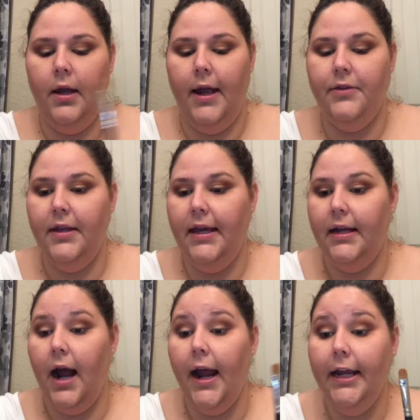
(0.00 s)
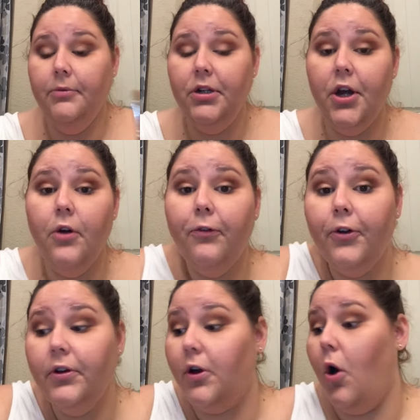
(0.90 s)
And then I am gonna go
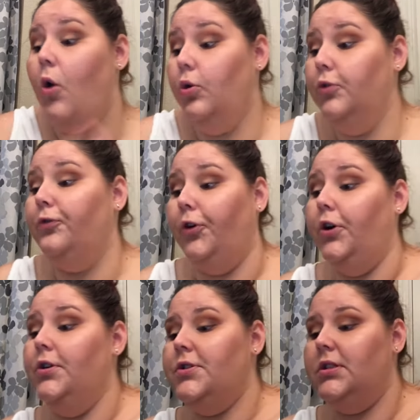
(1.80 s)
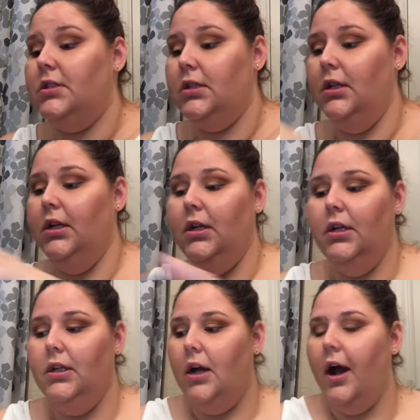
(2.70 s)
for a gold first.
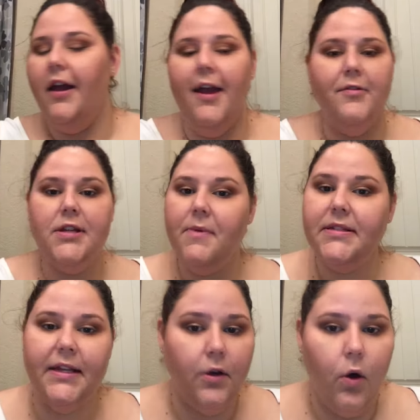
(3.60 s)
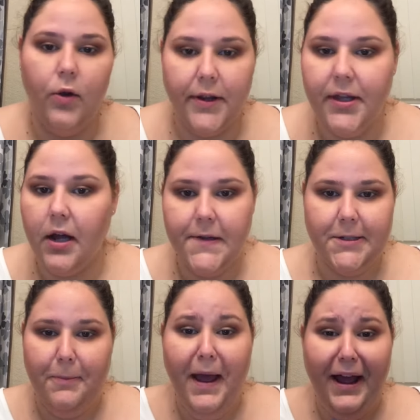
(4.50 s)
Every time I say gold, I think
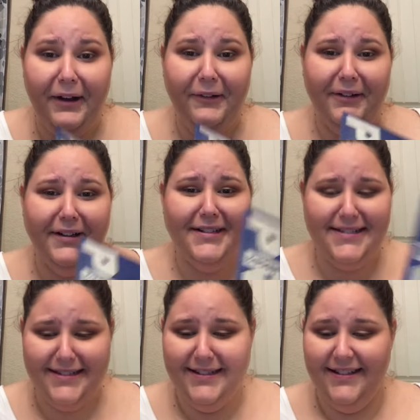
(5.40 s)
Austin Powers.